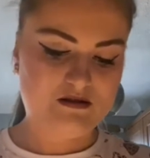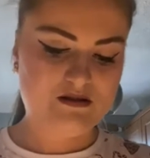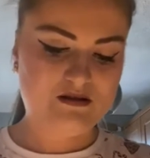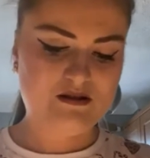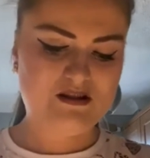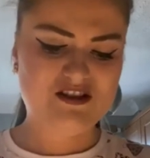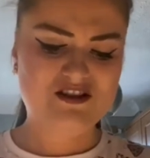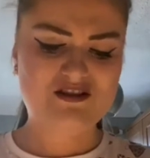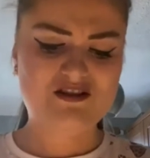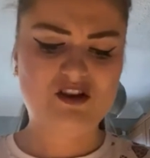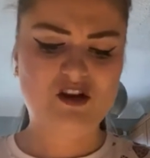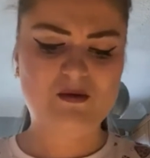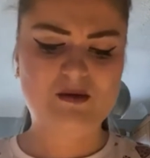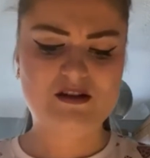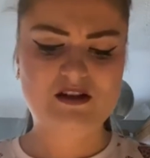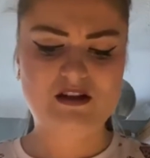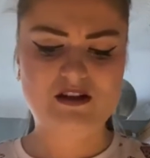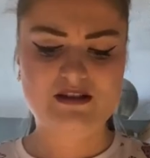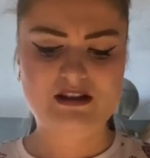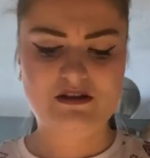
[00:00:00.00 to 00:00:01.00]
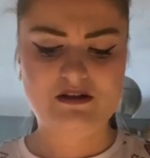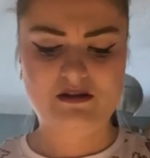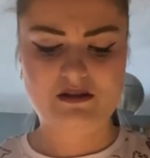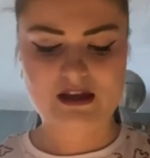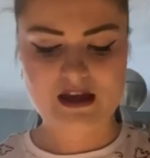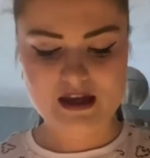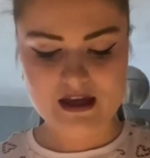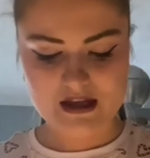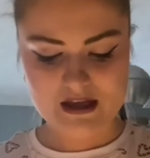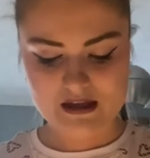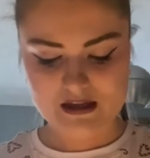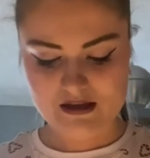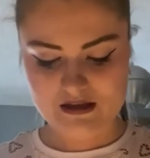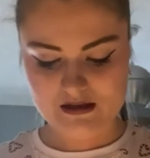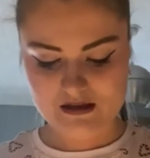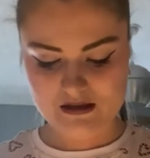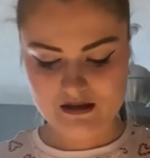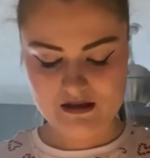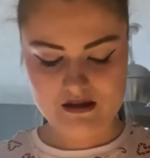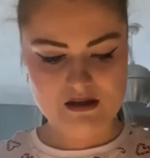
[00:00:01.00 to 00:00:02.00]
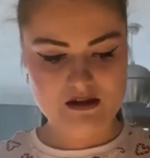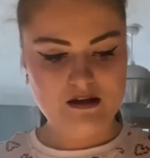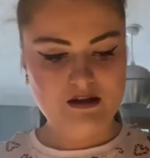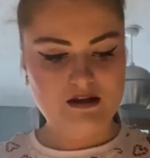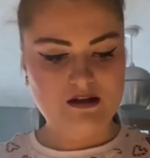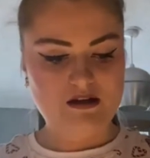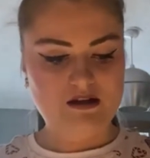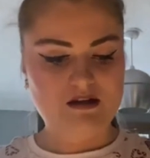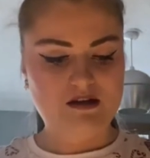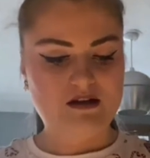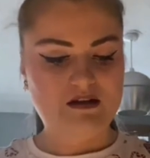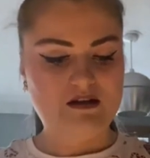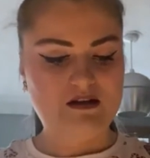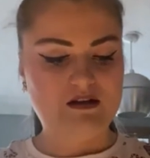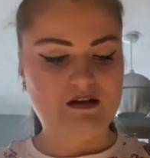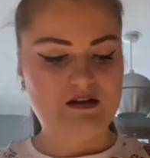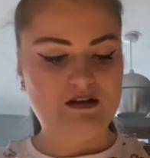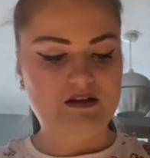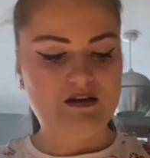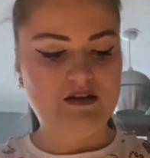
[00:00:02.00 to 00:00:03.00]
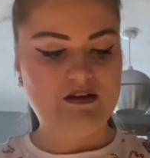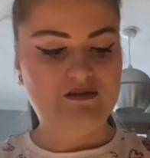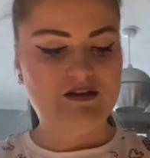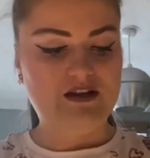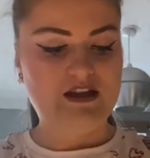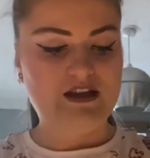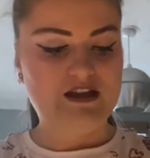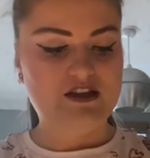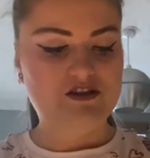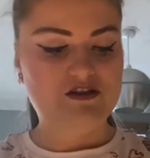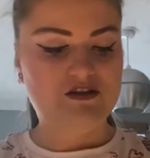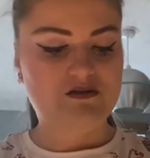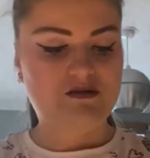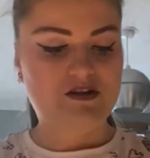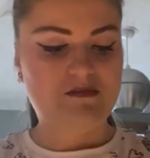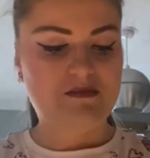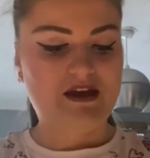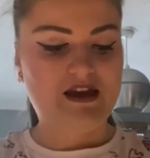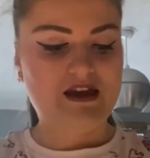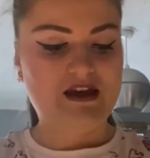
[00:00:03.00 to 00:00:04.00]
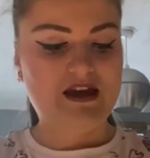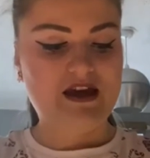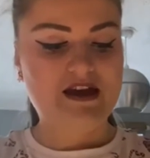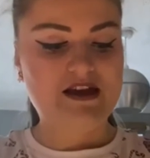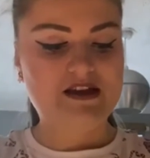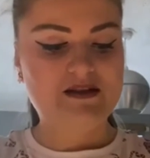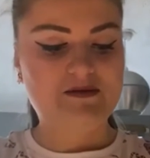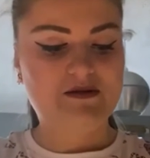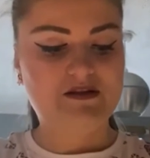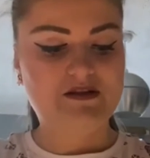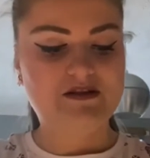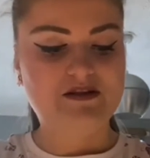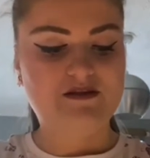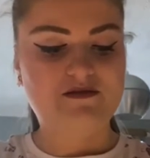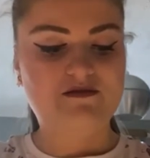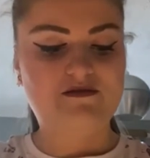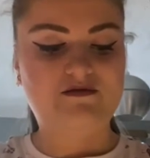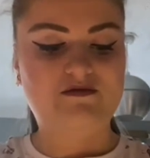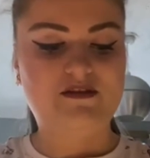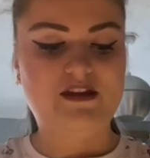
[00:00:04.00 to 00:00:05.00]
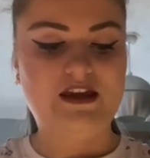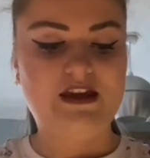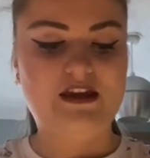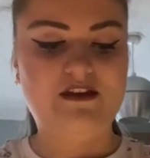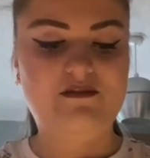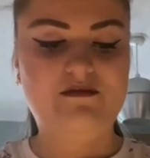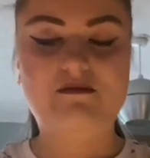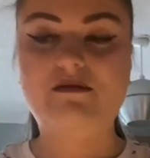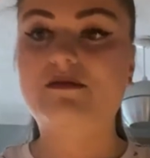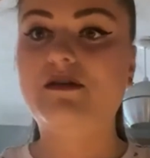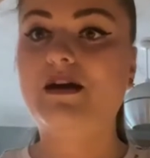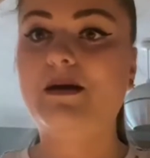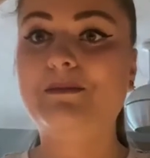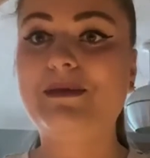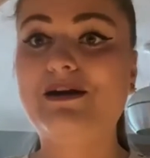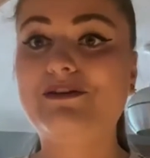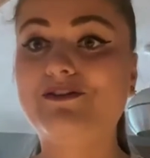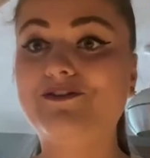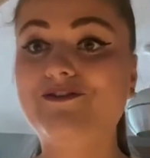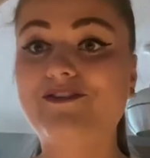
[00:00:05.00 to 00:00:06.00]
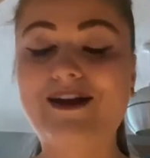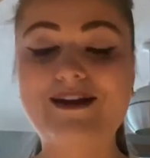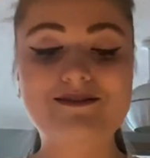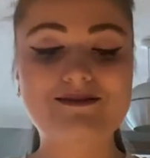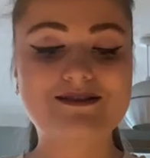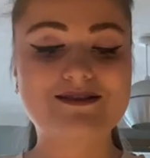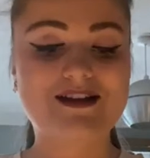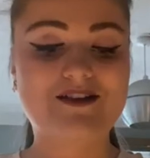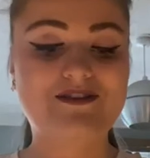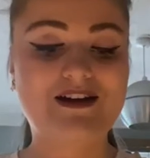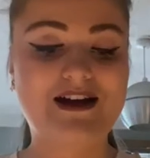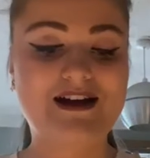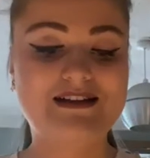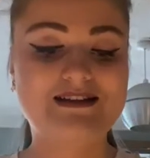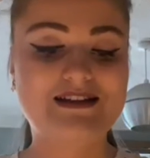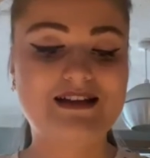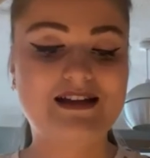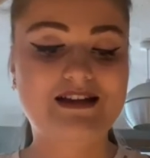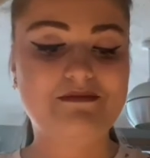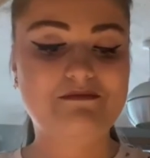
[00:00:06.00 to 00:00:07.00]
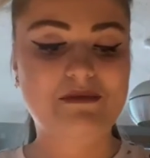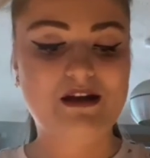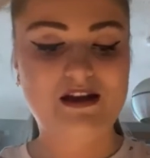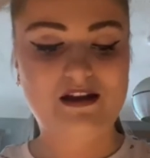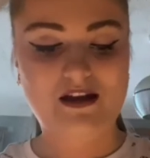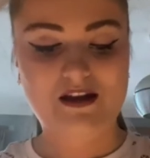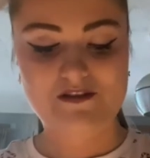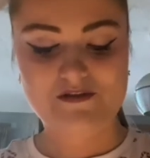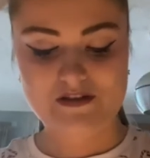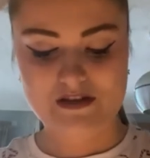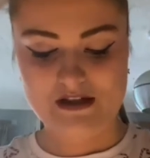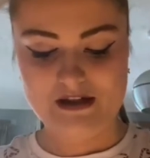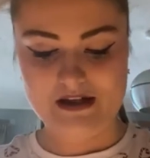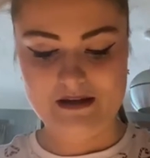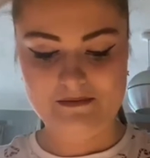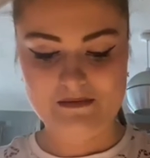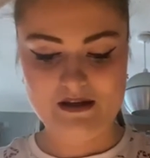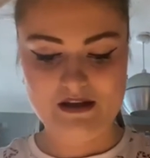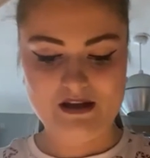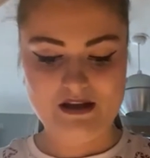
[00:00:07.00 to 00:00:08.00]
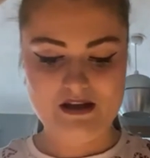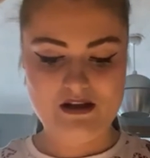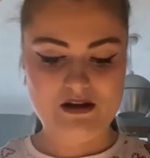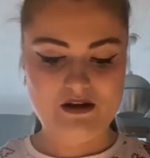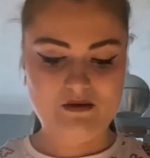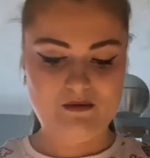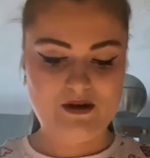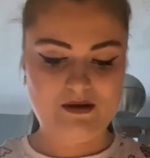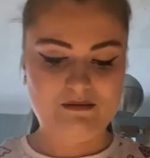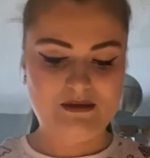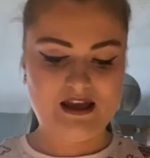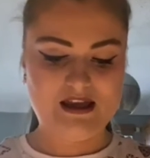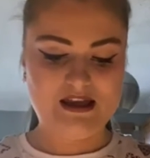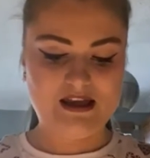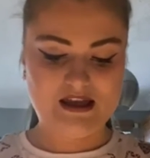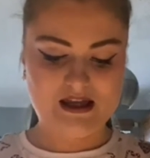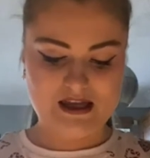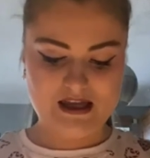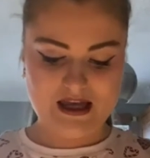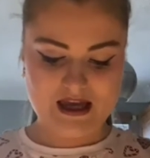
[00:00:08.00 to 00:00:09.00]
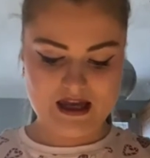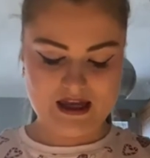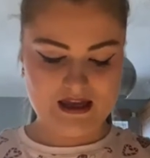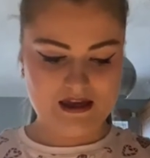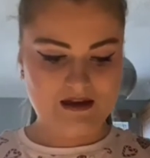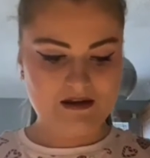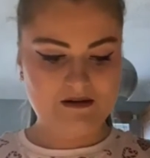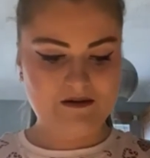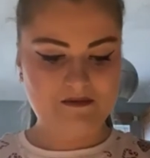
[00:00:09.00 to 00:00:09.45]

I just hope it turns out okay. I get really anxious when I make cakes because of the amount of fails I've had in my lifetime when making a cake.